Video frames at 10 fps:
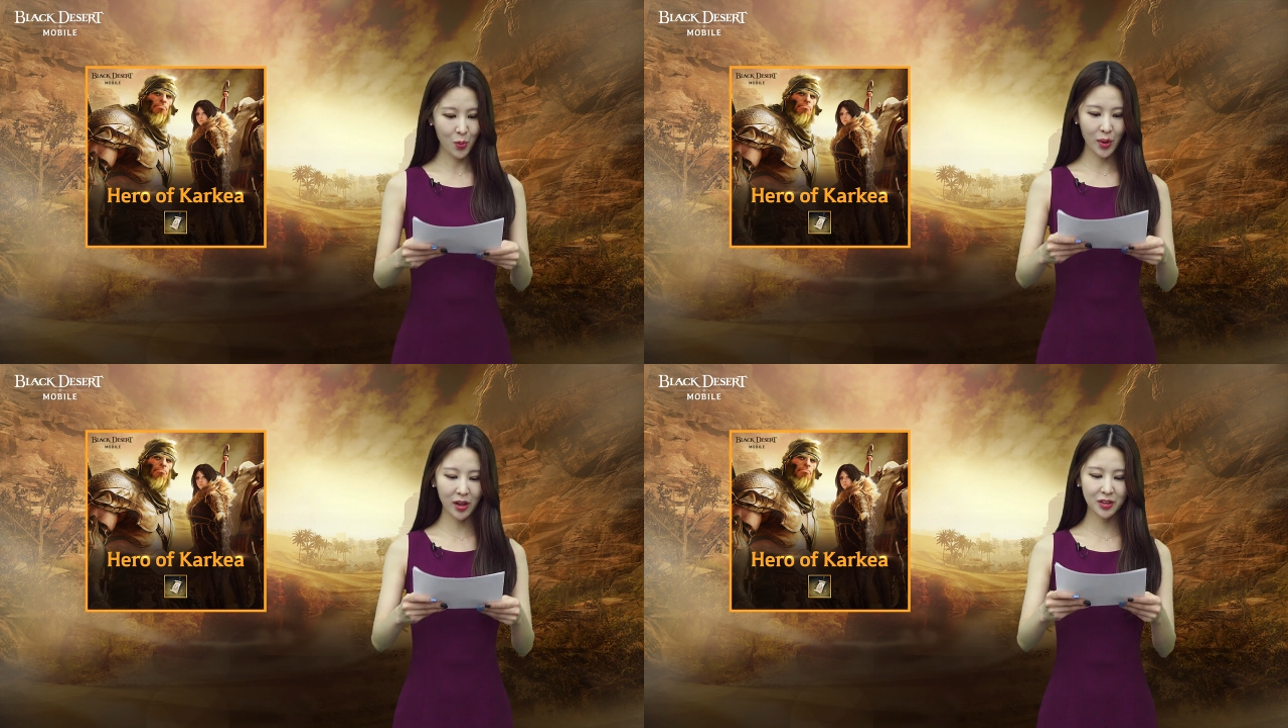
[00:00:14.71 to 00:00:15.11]

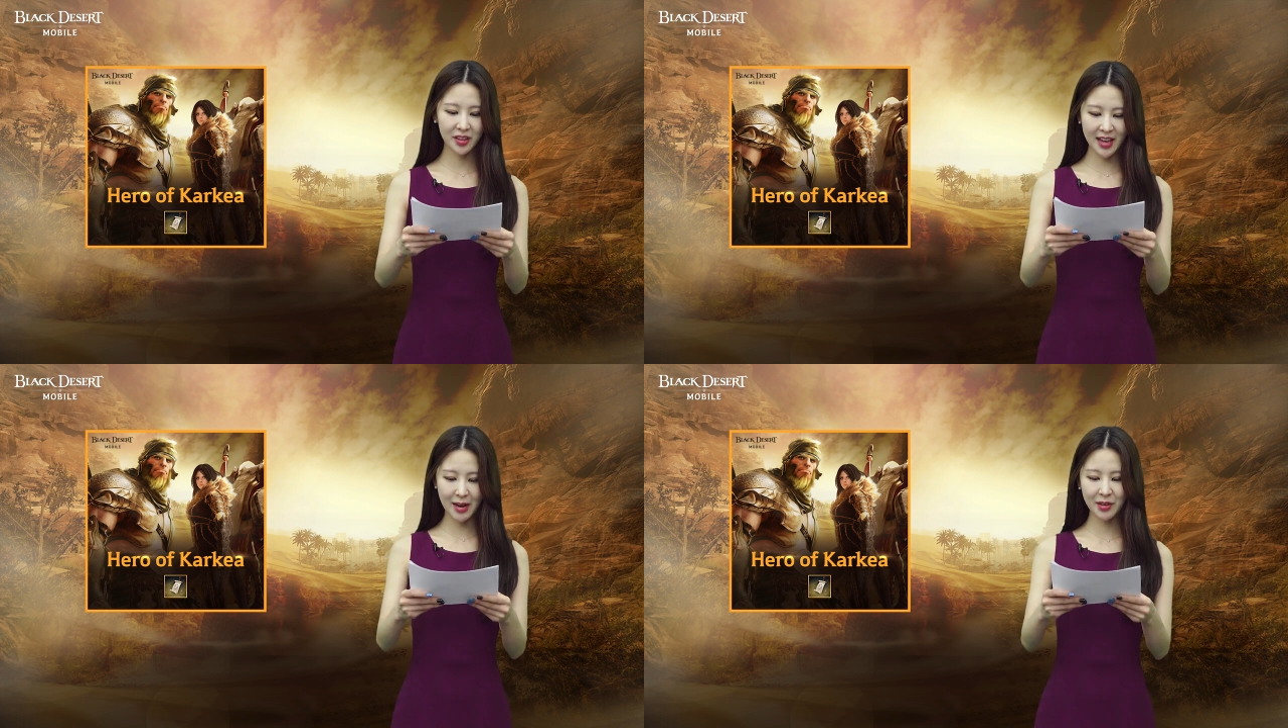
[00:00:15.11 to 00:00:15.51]
Well,
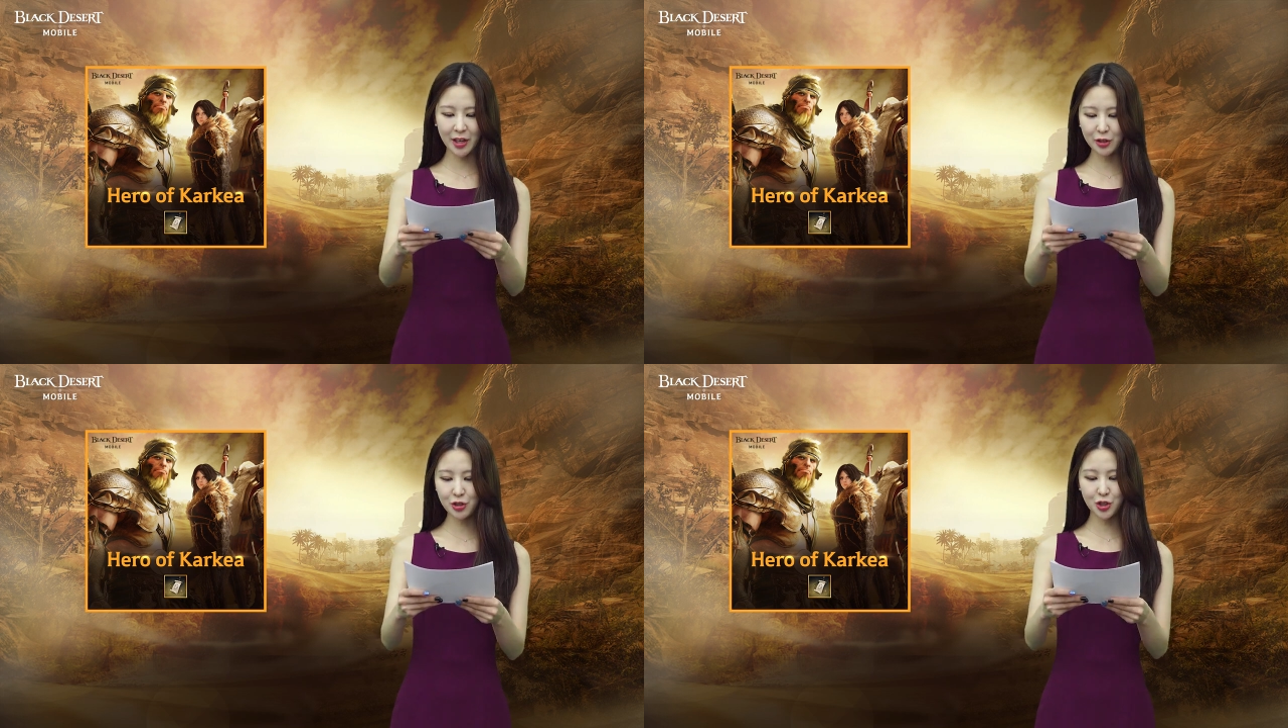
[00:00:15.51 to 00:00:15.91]
today I'm
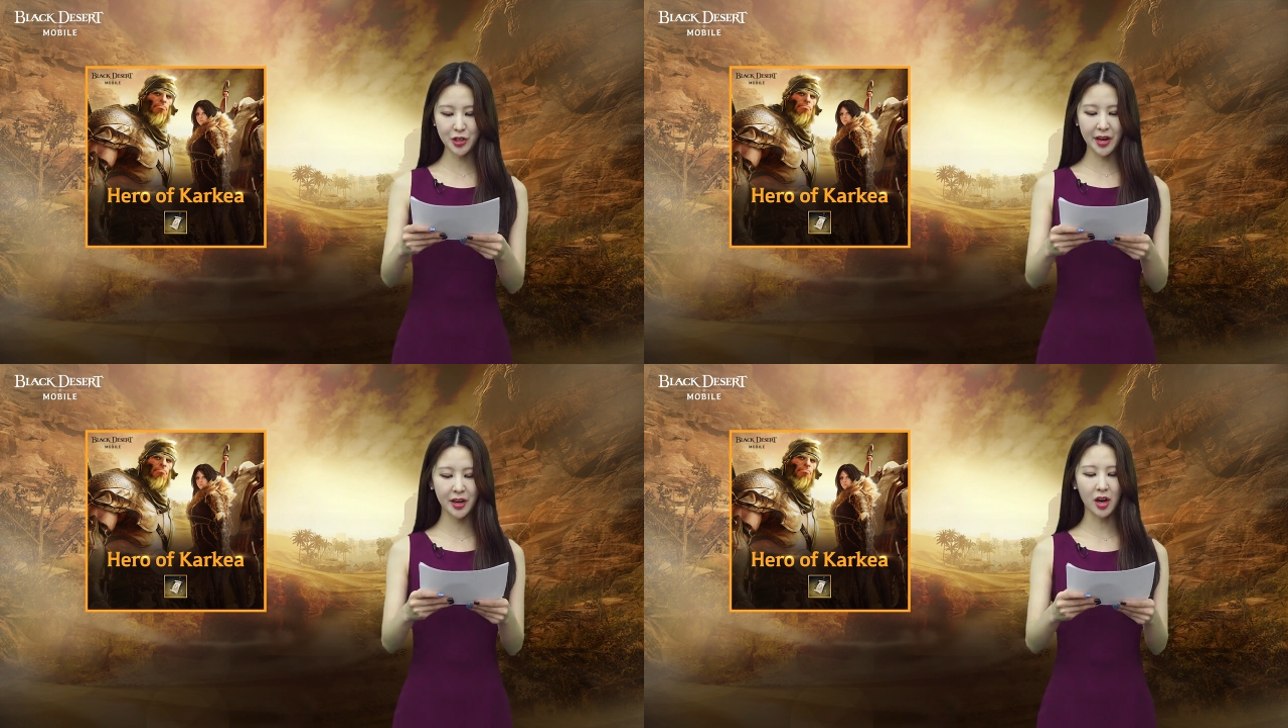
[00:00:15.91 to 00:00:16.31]
here to
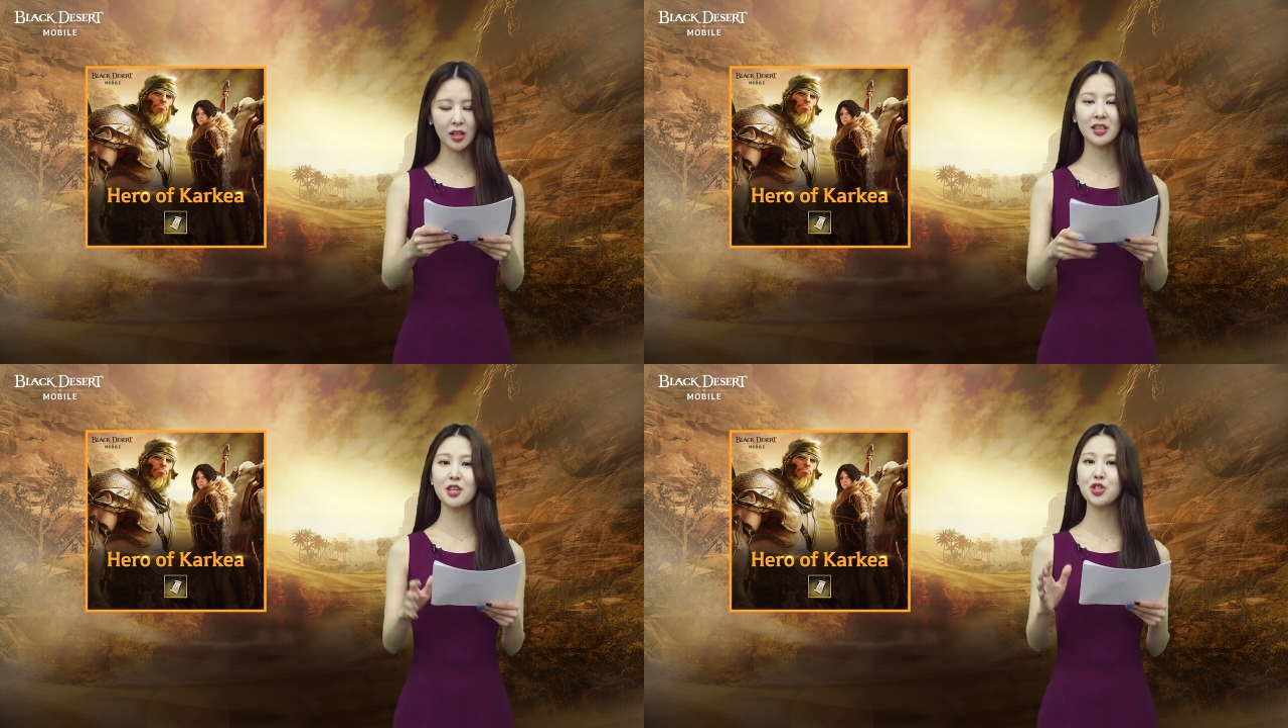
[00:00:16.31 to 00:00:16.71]
share an
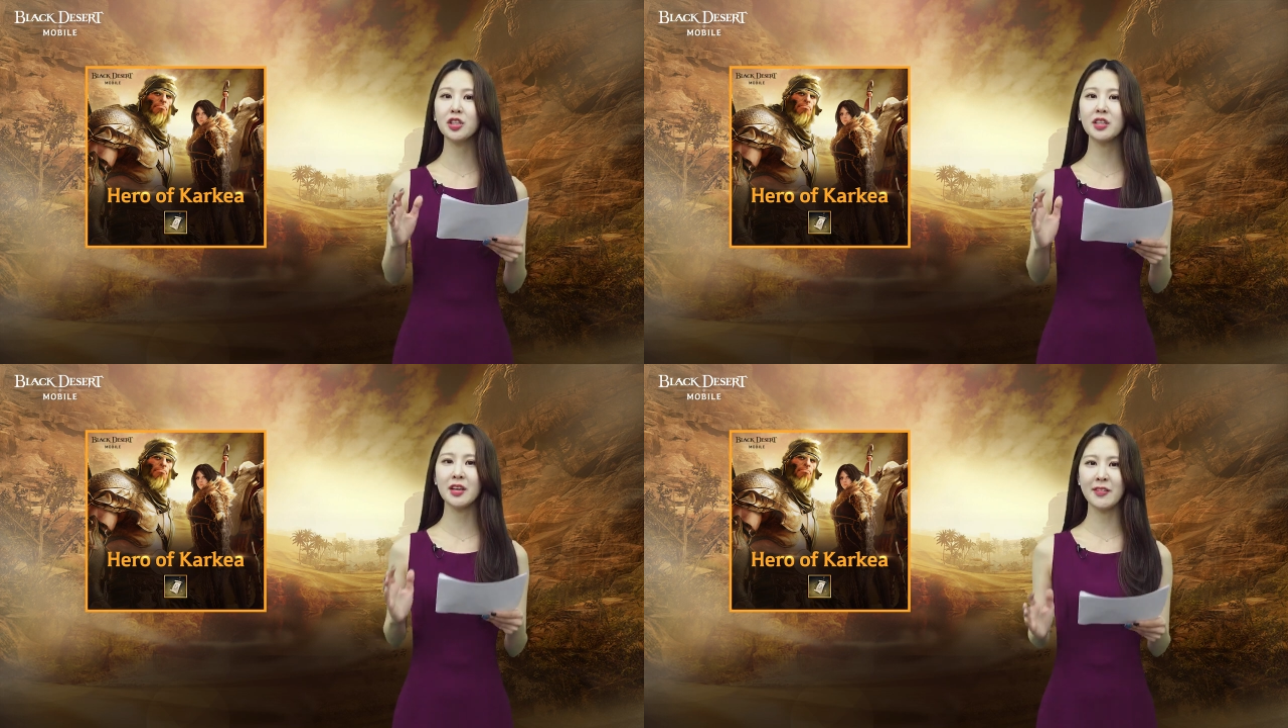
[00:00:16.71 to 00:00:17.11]

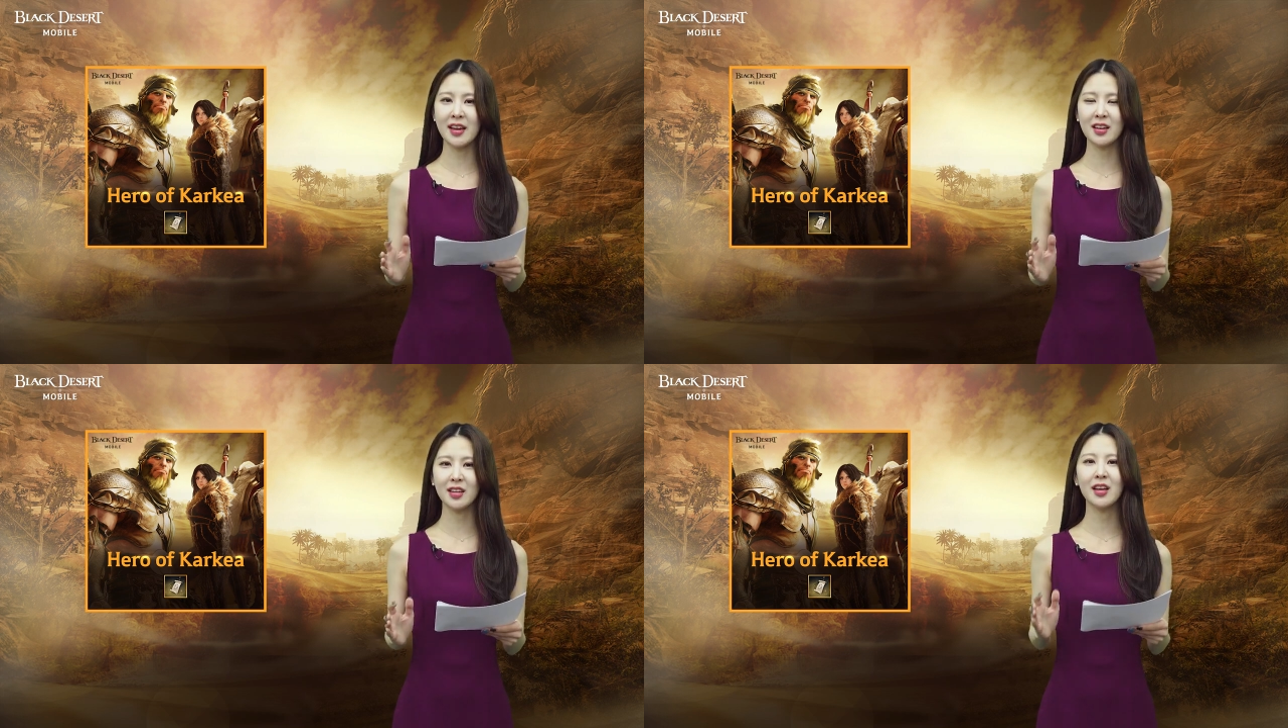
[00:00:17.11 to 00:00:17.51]
additional
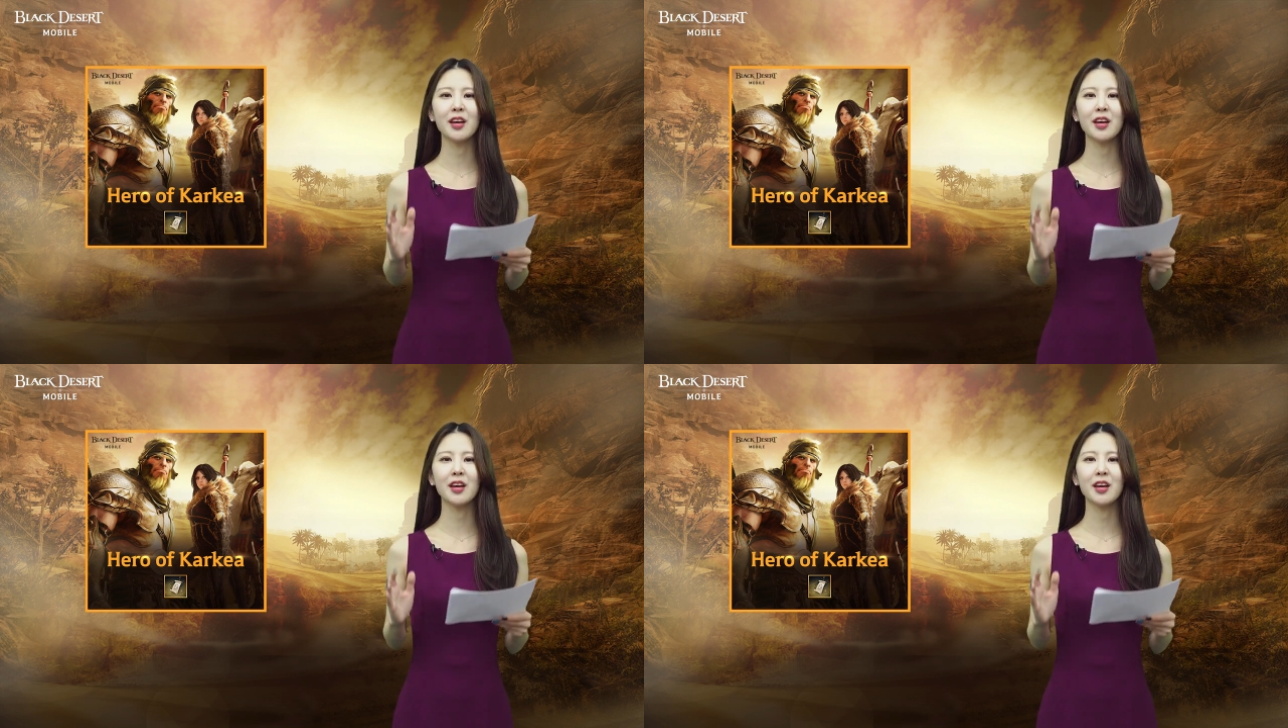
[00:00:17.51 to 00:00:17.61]
event